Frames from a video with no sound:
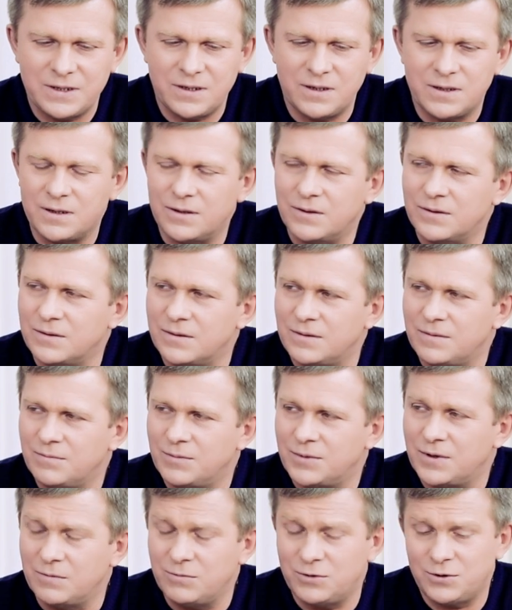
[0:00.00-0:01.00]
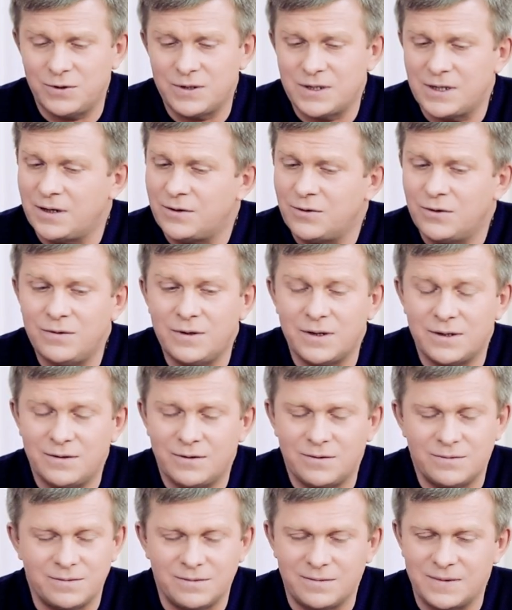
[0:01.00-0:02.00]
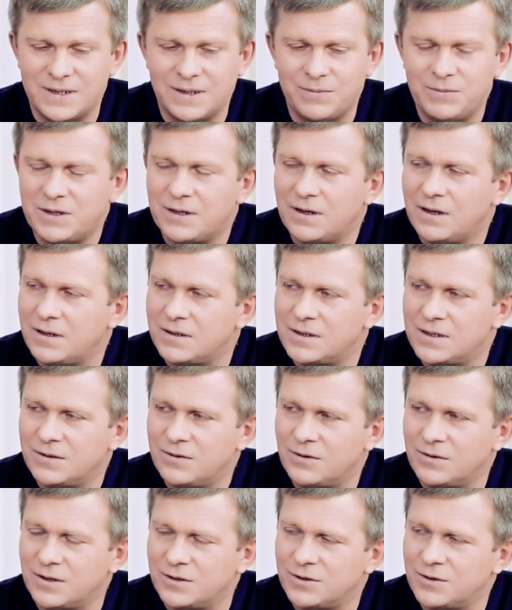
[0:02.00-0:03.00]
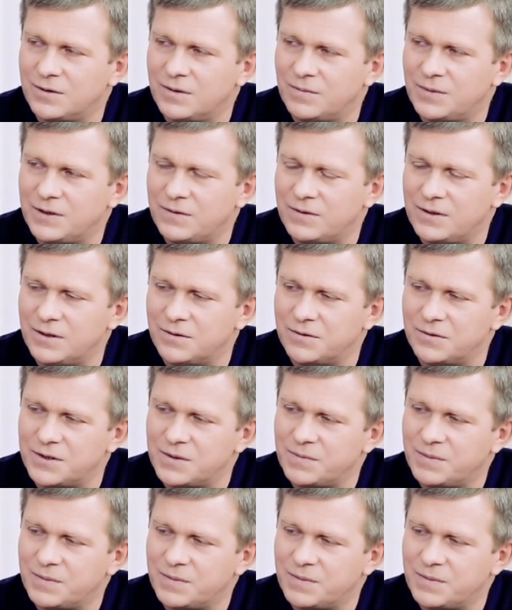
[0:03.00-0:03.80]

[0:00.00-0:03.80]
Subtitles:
In the literal sense of the word. Because it takes so much health that